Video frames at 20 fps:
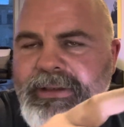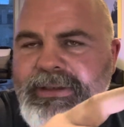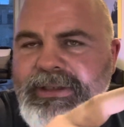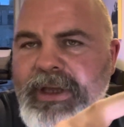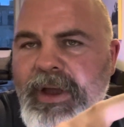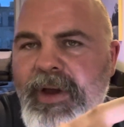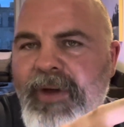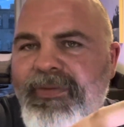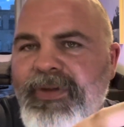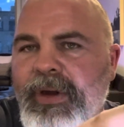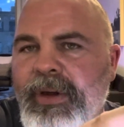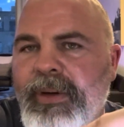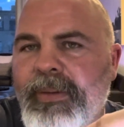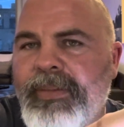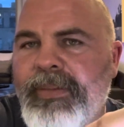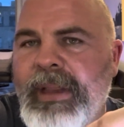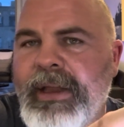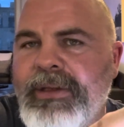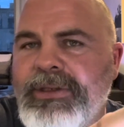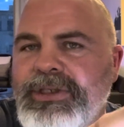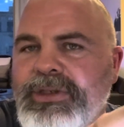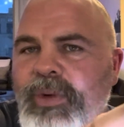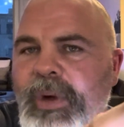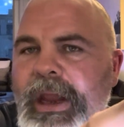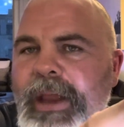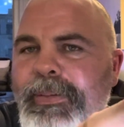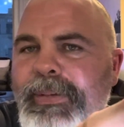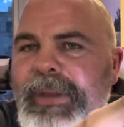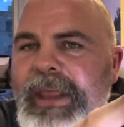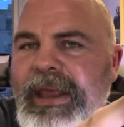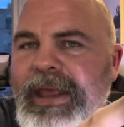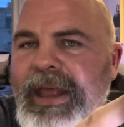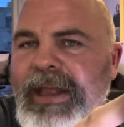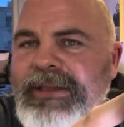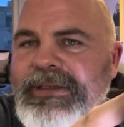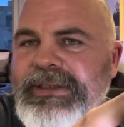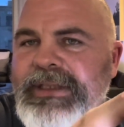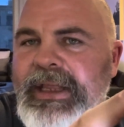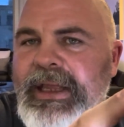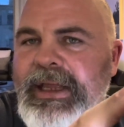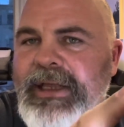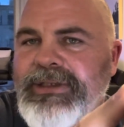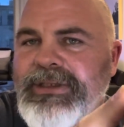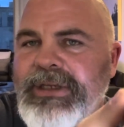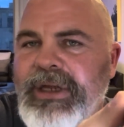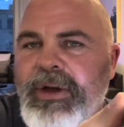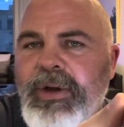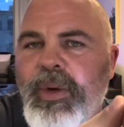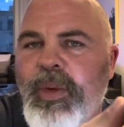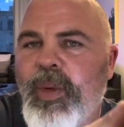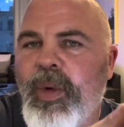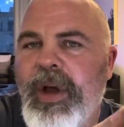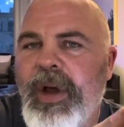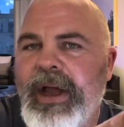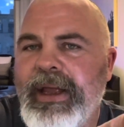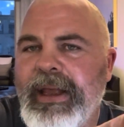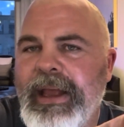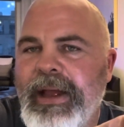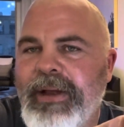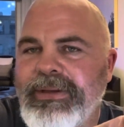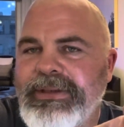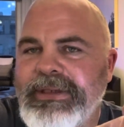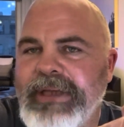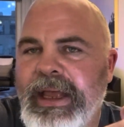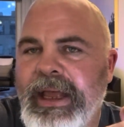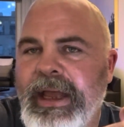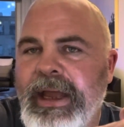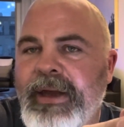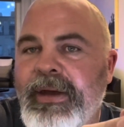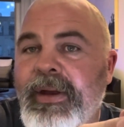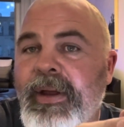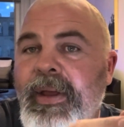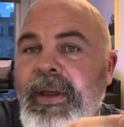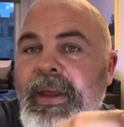So if you're like scraping against things, you're walking outside,